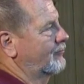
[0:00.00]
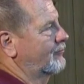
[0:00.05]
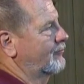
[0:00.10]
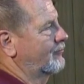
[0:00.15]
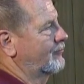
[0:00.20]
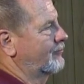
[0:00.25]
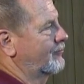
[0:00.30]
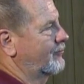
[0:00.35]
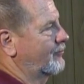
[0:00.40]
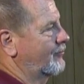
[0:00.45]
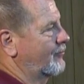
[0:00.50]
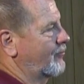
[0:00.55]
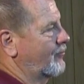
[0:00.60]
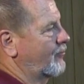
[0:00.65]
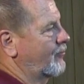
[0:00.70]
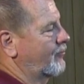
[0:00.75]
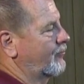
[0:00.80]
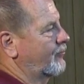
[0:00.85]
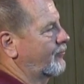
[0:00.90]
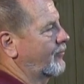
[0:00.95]

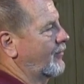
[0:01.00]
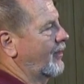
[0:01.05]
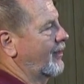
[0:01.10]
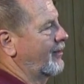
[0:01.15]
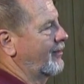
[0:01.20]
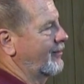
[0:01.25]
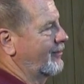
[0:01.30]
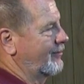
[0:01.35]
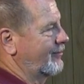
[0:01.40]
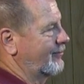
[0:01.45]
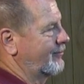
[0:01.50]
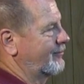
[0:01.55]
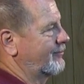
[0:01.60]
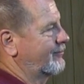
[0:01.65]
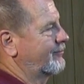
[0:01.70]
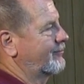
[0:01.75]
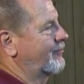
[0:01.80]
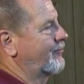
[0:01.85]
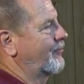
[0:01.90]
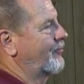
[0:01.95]

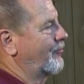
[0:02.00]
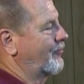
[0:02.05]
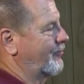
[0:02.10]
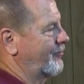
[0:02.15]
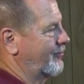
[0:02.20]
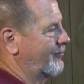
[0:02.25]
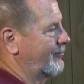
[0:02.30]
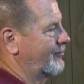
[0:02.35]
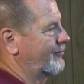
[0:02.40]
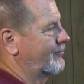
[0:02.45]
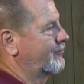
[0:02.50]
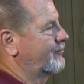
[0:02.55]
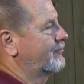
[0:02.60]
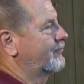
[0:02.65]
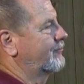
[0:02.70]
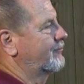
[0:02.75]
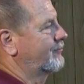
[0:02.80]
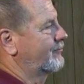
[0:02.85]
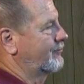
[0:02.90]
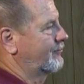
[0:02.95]

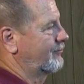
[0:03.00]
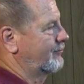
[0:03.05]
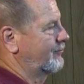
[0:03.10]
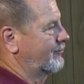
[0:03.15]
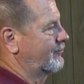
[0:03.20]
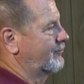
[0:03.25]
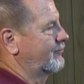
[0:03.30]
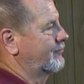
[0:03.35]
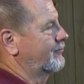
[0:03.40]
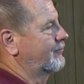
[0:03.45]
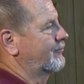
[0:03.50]
The person shown says nothing.